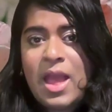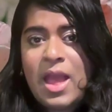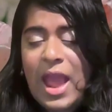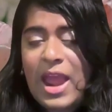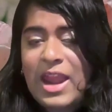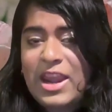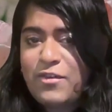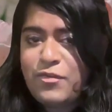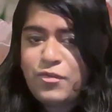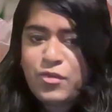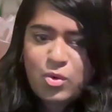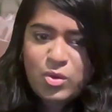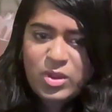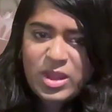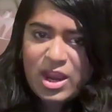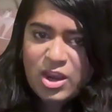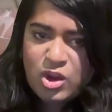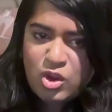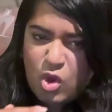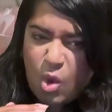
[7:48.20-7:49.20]
And if you
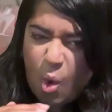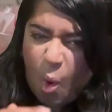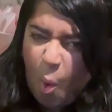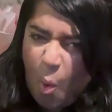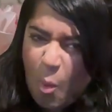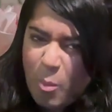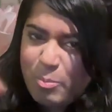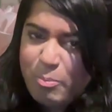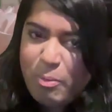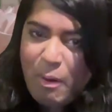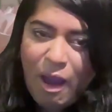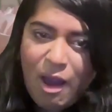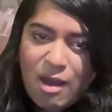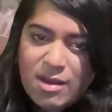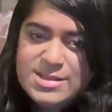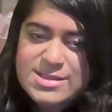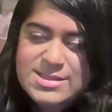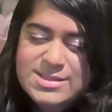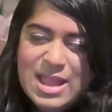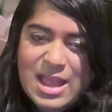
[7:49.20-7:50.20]
can go
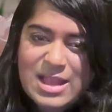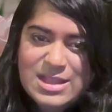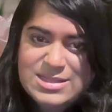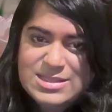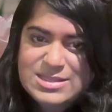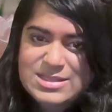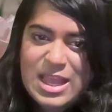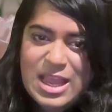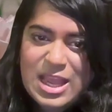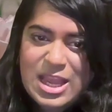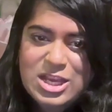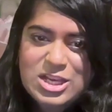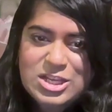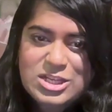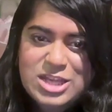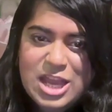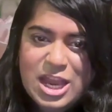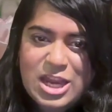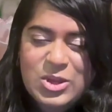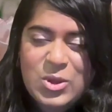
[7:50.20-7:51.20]
past that
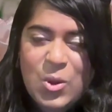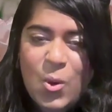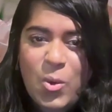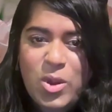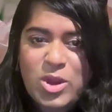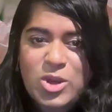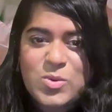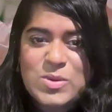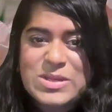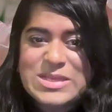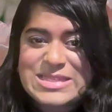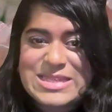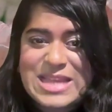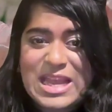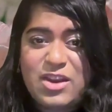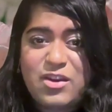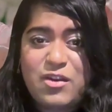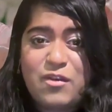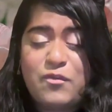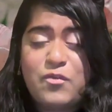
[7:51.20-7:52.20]
stage and go into a
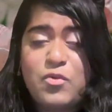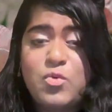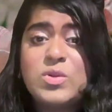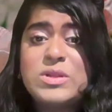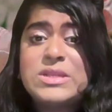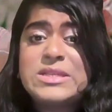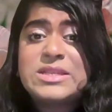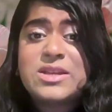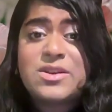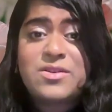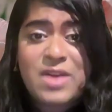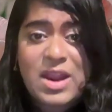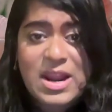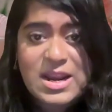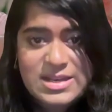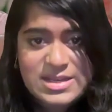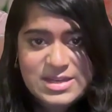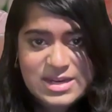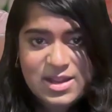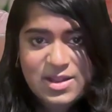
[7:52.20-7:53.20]
state of full
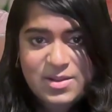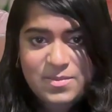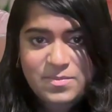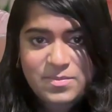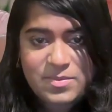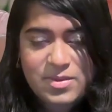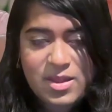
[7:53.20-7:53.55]
surrender,